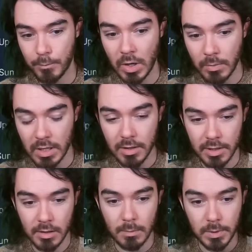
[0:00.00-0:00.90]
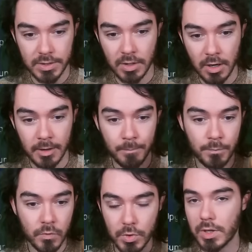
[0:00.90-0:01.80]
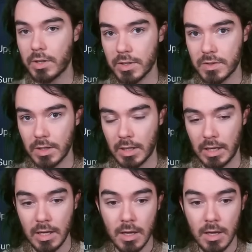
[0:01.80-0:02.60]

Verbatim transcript: I'm really looking at Blizaar for the Curse City,